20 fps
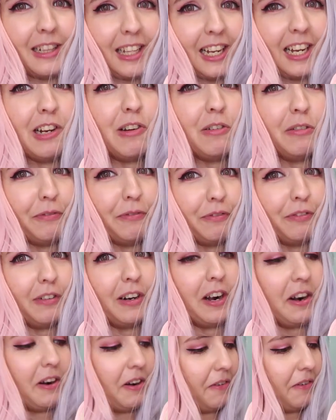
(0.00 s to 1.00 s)
they look
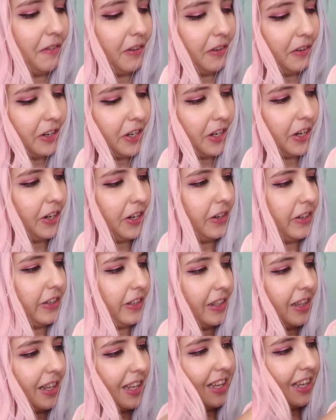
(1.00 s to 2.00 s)
very, very
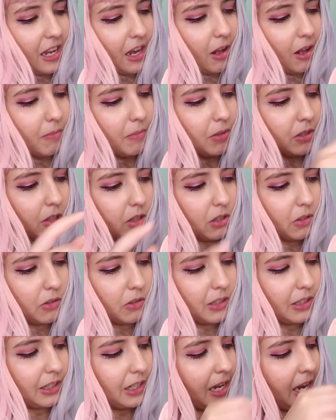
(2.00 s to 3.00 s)
cute. It almost
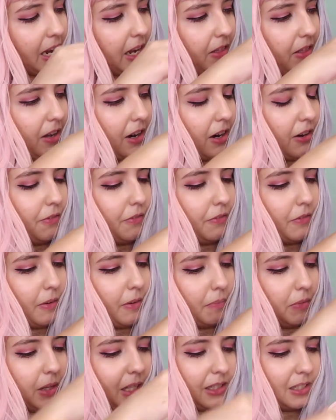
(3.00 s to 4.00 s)
looks like they are
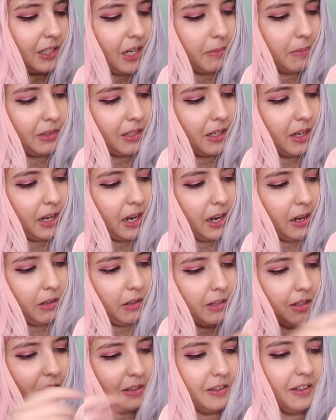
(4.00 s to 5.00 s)
from the same
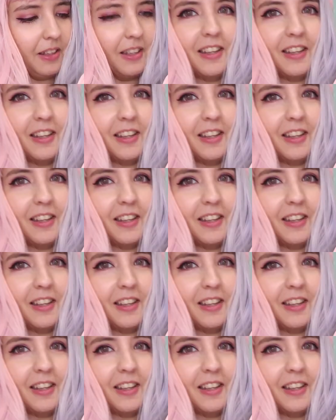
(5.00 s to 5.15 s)
scale.